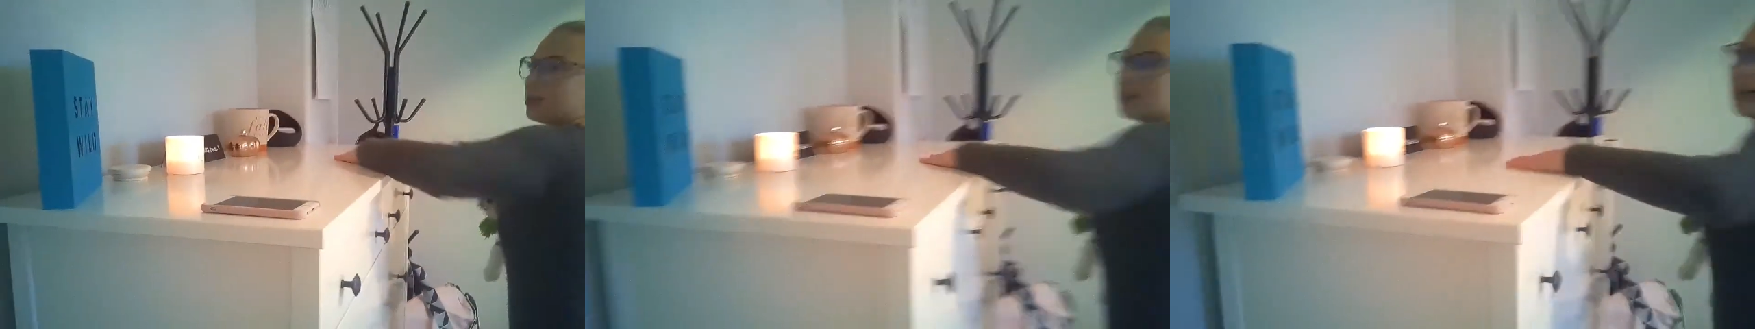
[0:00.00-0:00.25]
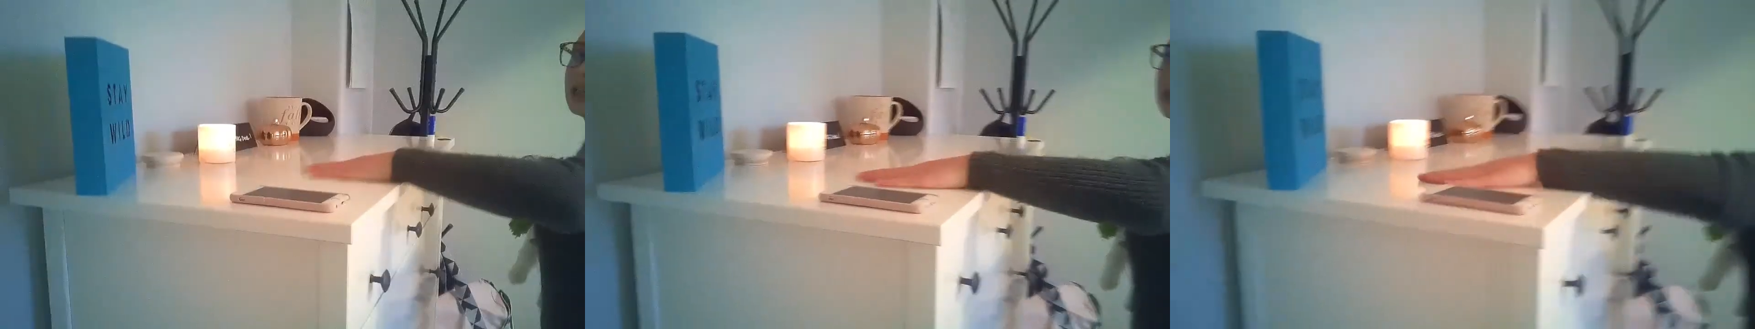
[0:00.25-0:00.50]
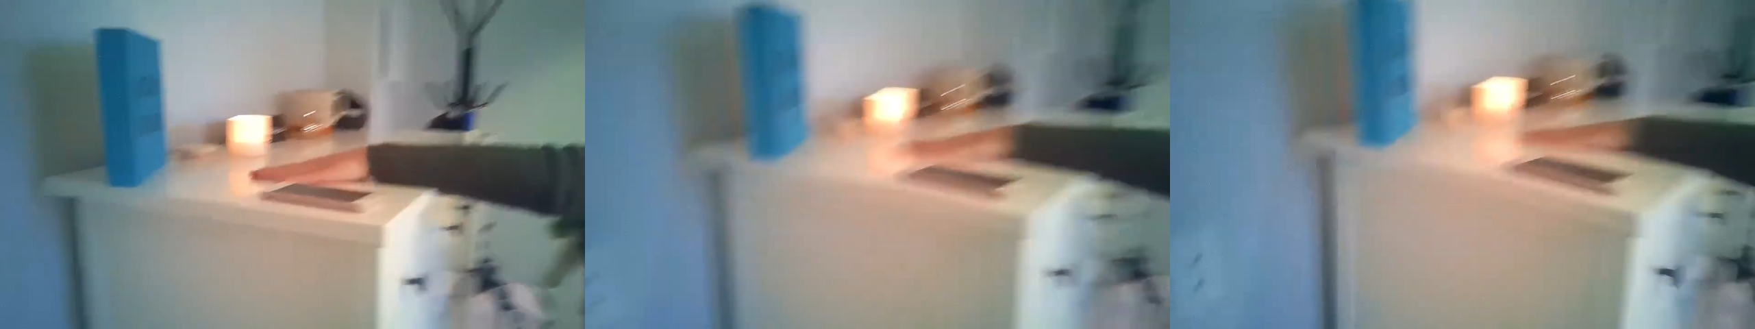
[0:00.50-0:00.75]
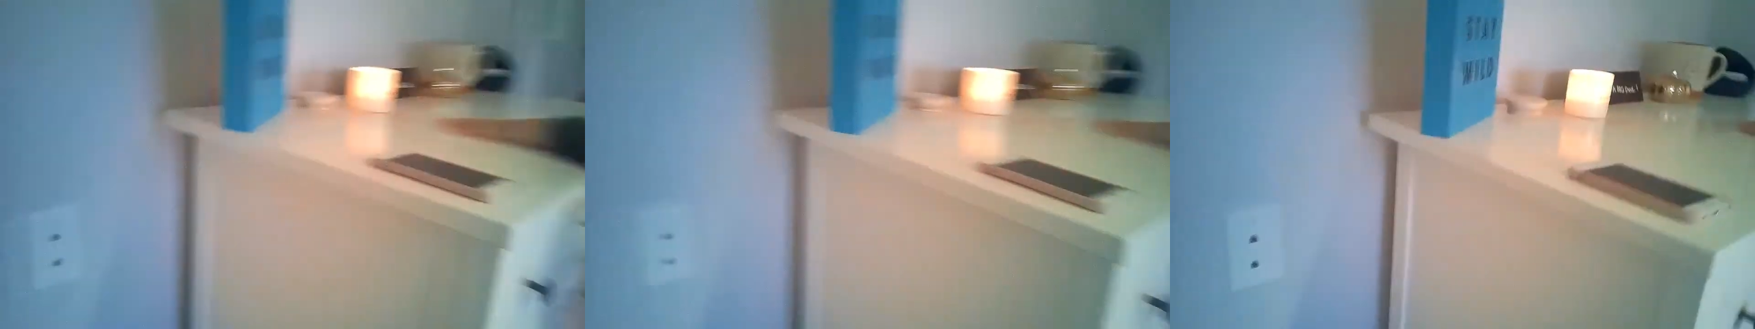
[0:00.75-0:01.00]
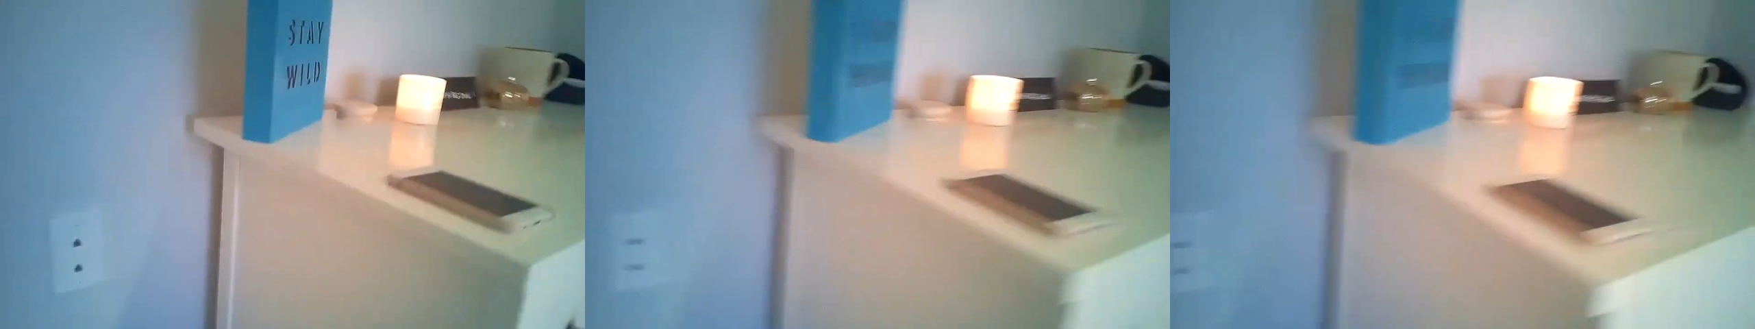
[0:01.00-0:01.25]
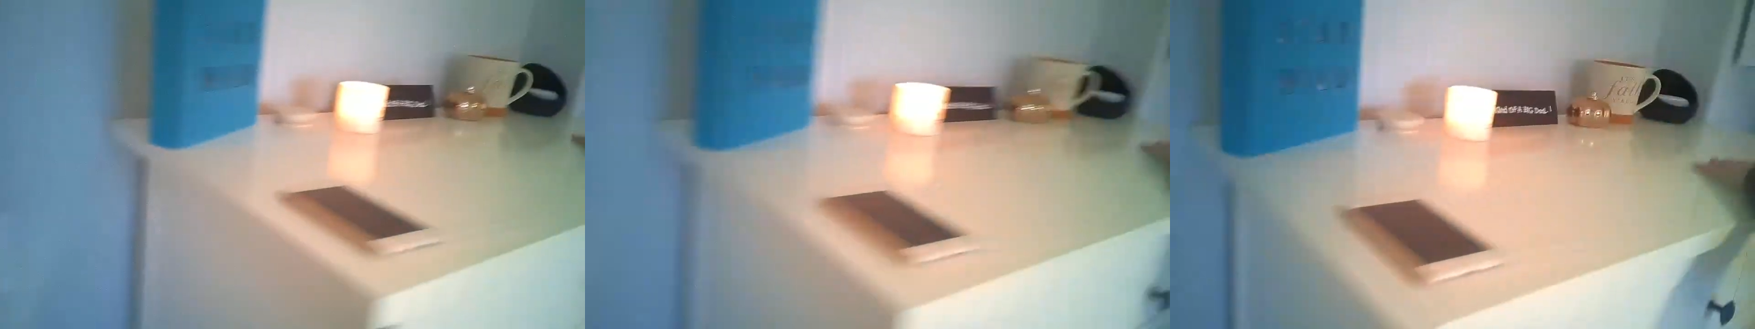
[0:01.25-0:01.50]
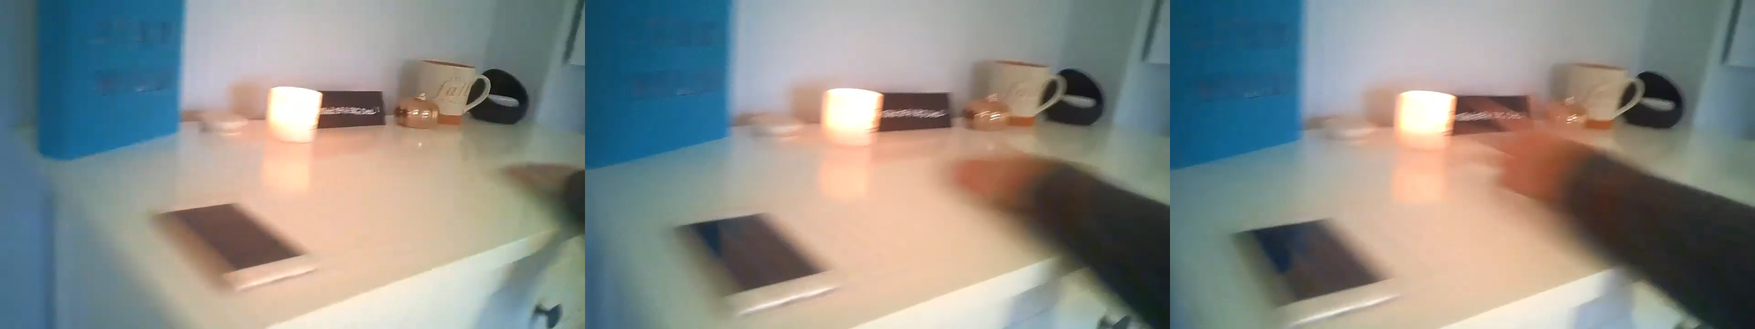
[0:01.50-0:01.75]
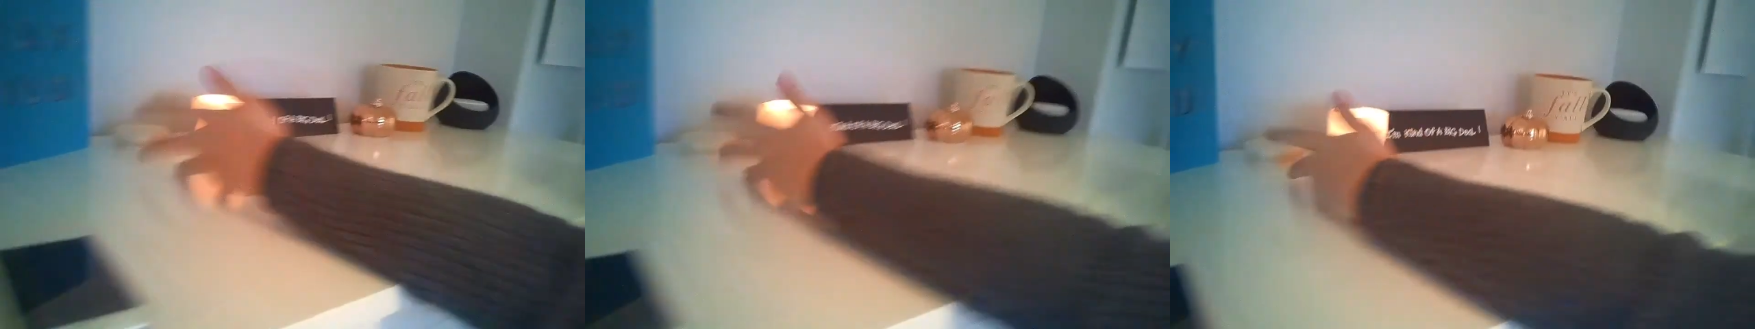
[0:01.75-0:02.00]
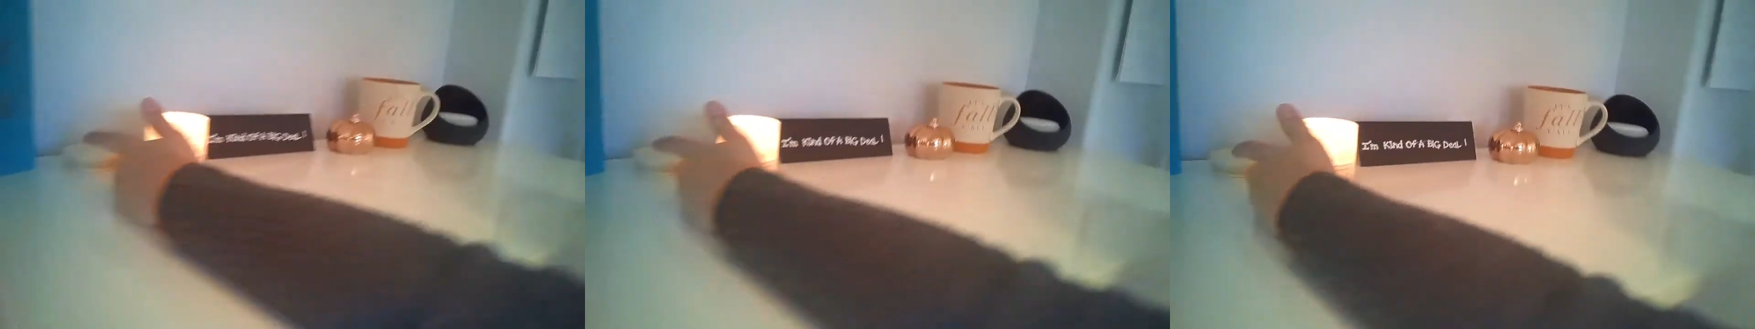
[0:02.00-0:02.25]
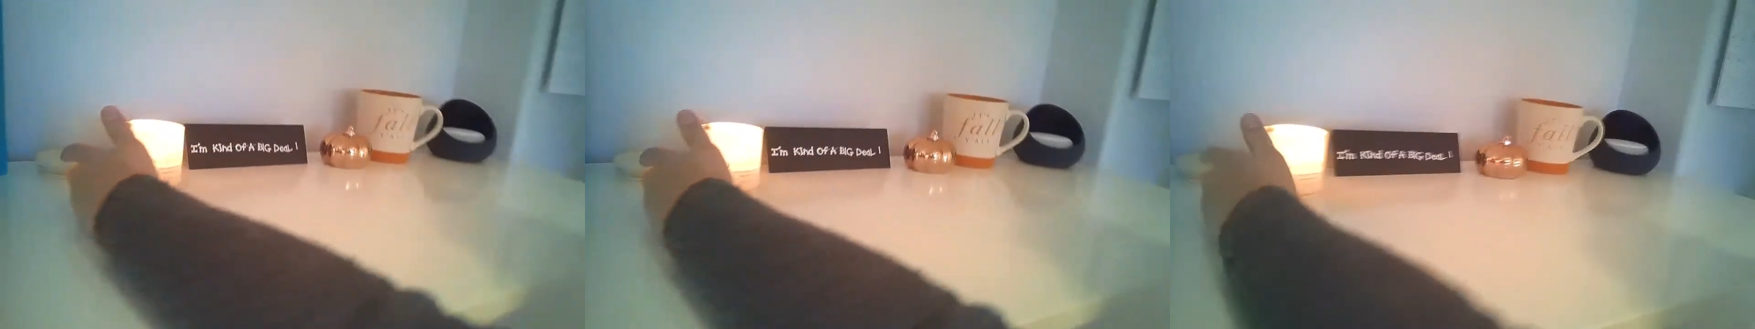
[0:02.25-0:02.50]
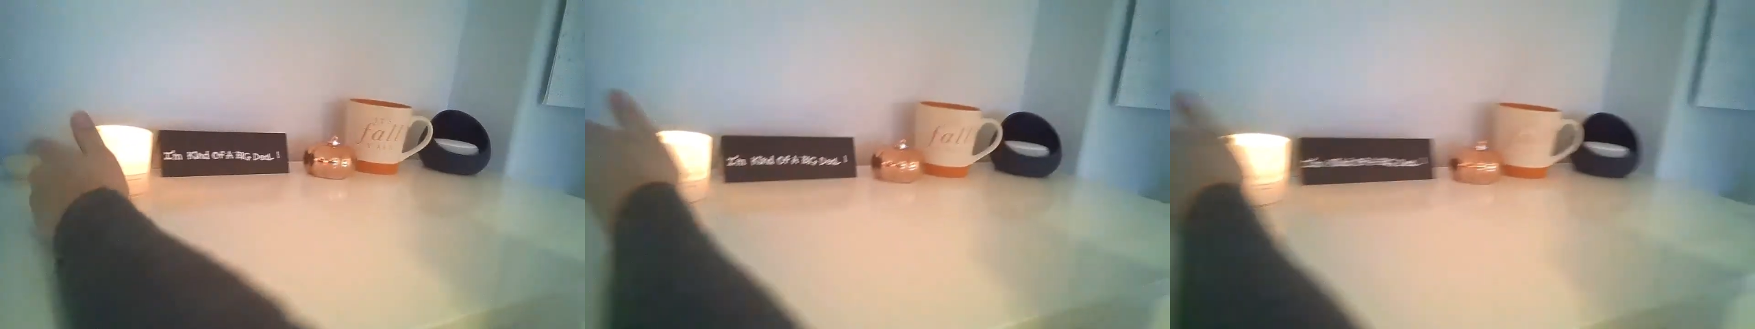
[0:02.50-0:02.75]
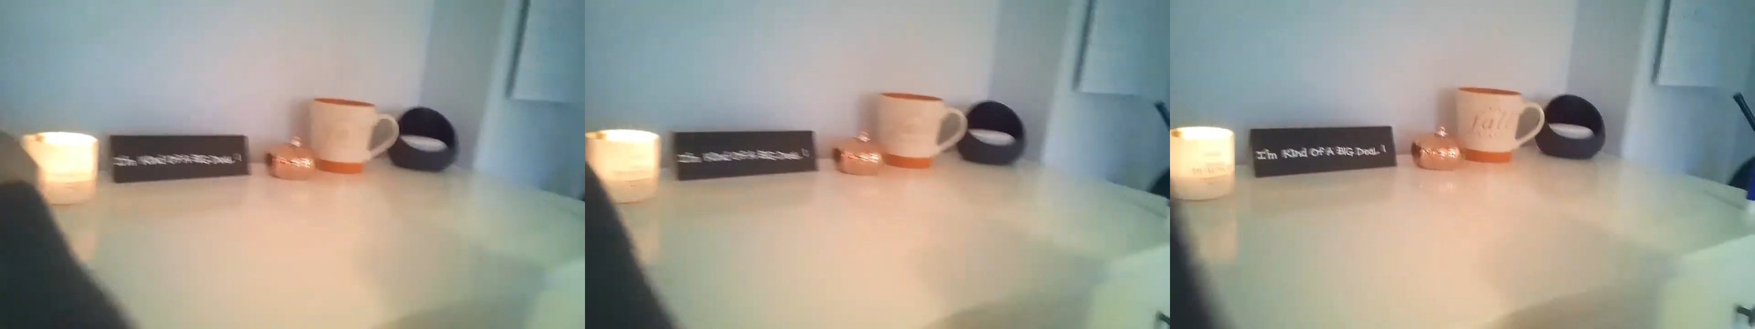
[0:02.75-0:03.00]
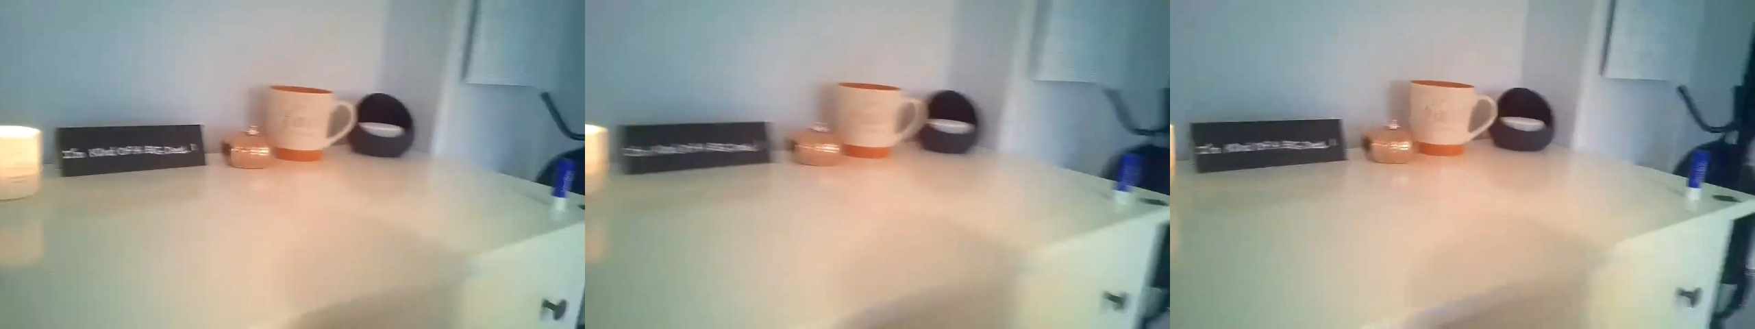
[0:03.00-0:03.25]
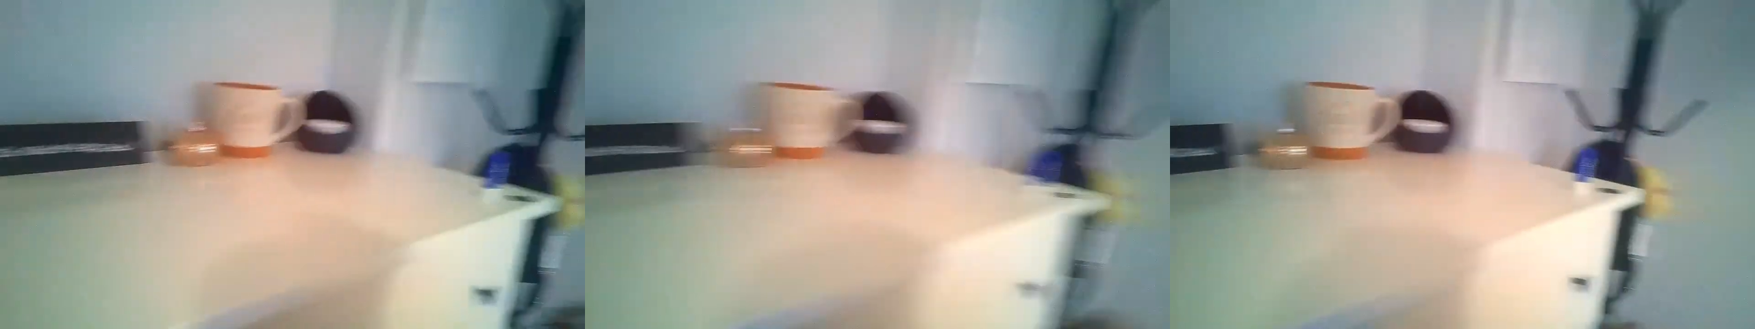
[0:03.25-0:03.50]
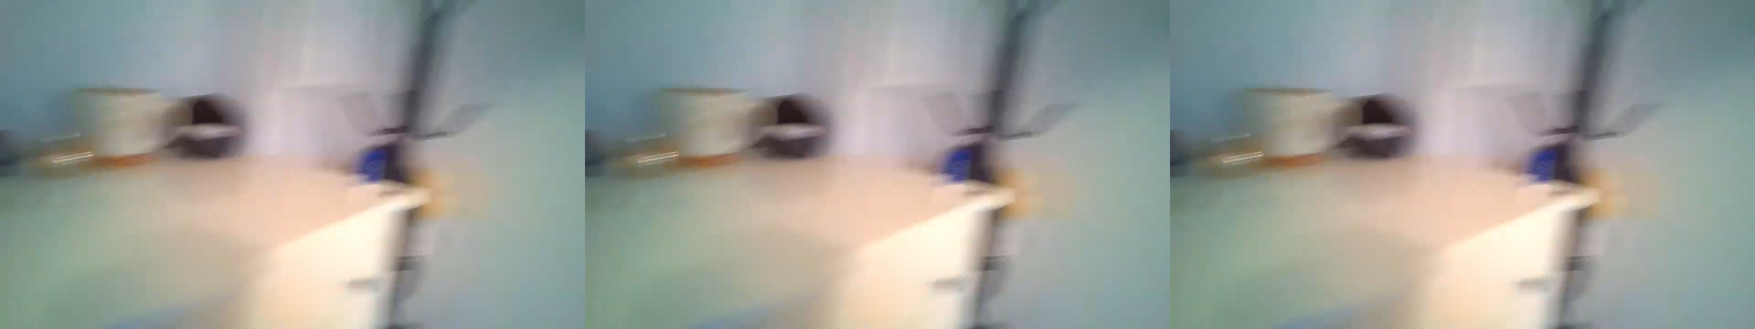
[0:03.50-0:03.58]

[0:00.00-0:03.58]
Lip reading: (no speaker visible)